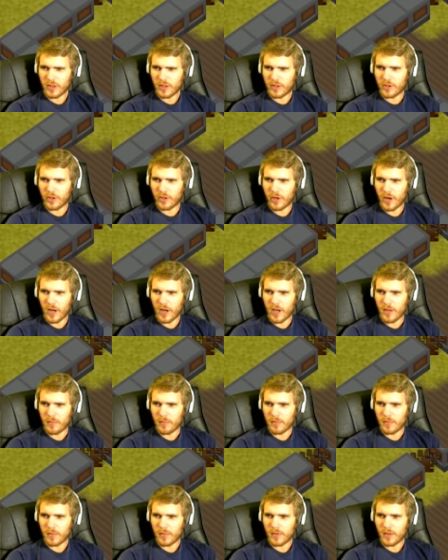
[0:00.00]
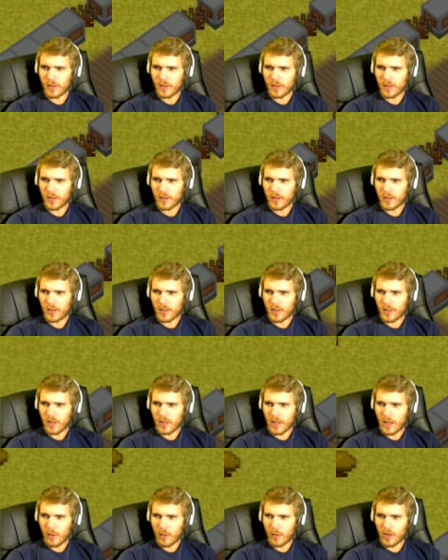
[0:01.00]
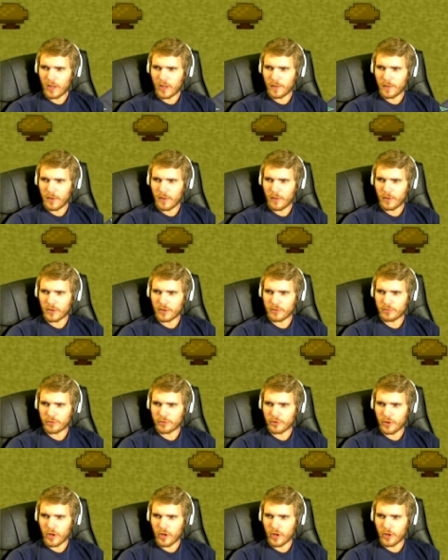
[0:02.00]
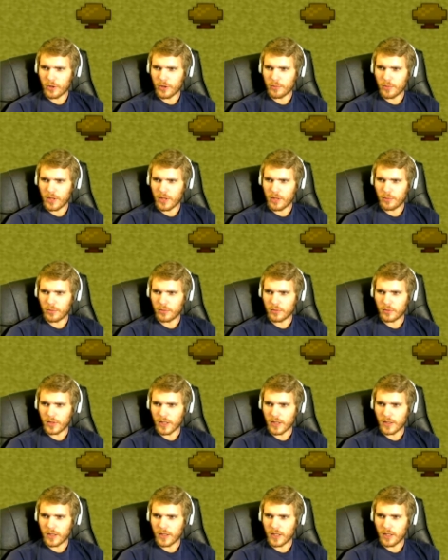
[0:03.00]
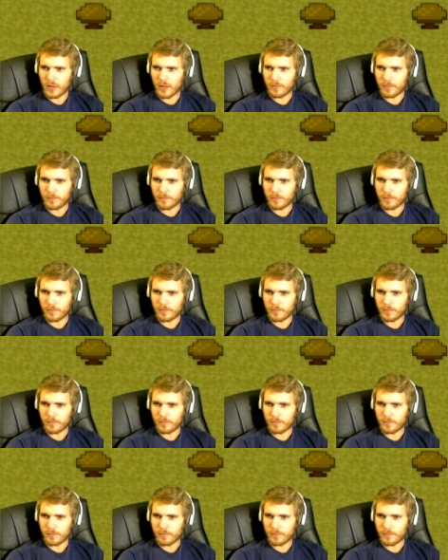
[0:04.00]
What the crap? I want to be with some stronger people, like